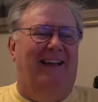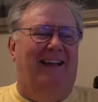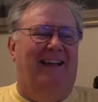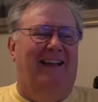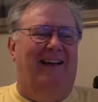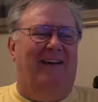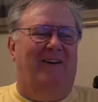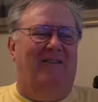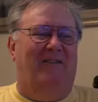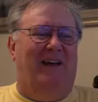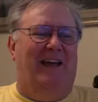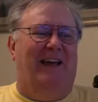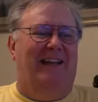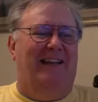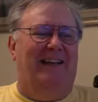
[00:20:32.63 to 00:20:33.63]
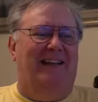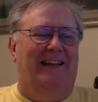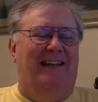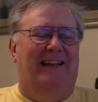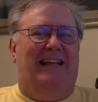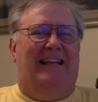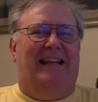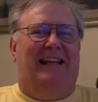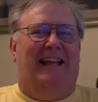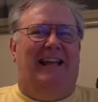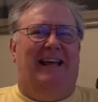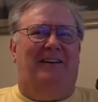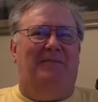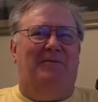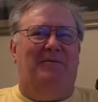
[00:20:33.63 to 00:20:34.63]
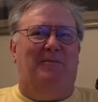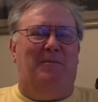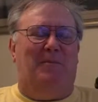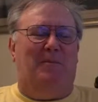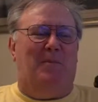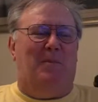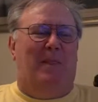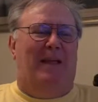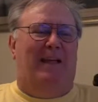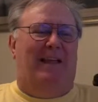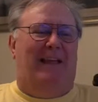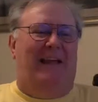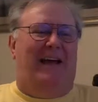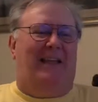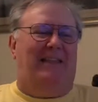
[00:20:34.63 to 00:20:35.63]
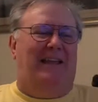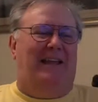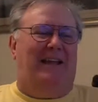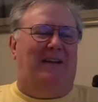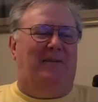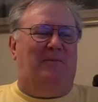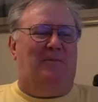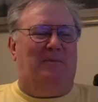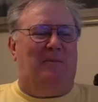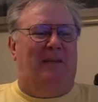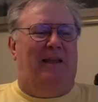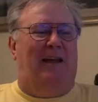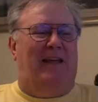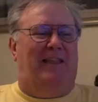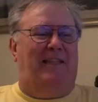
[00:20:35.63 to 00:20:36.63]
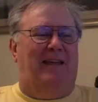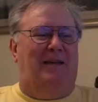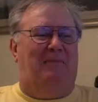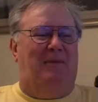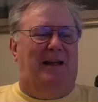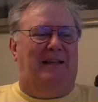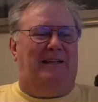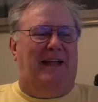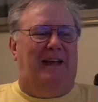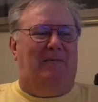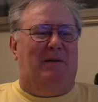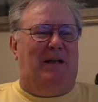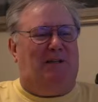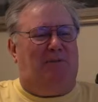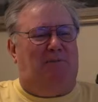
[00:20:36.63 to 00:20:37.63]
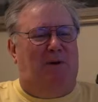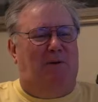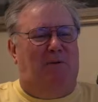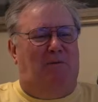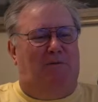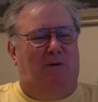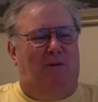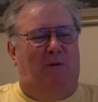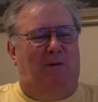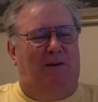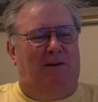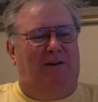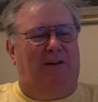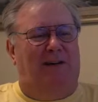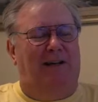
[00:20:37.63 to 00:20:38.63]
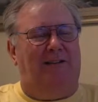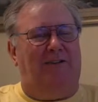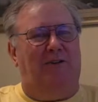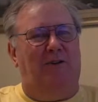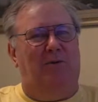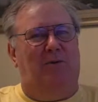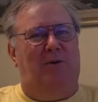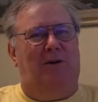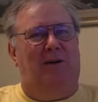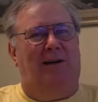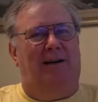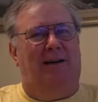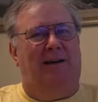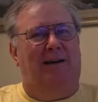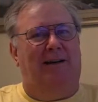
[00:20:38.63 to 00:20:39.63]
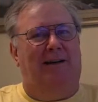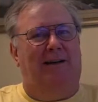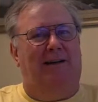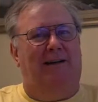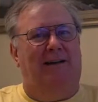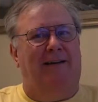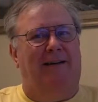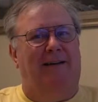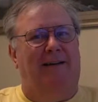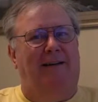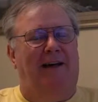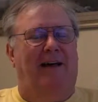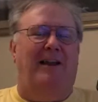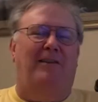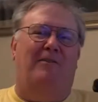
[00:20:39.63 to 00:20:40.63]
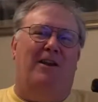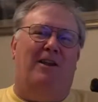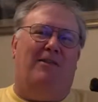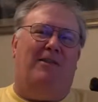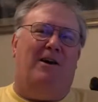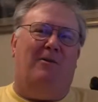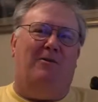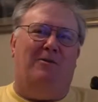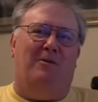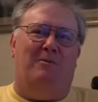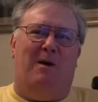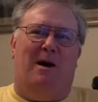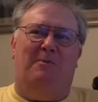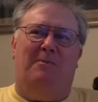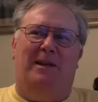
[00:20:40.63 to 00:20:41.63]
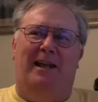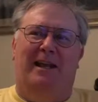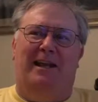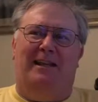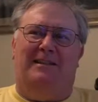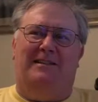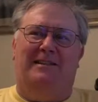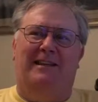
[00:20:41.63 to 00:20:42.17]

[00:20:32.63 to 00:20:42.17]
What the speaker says: oh man, yeah, yeah. I think by the time I spoke for her, Chris, you were not even a thought in your mom and dad's,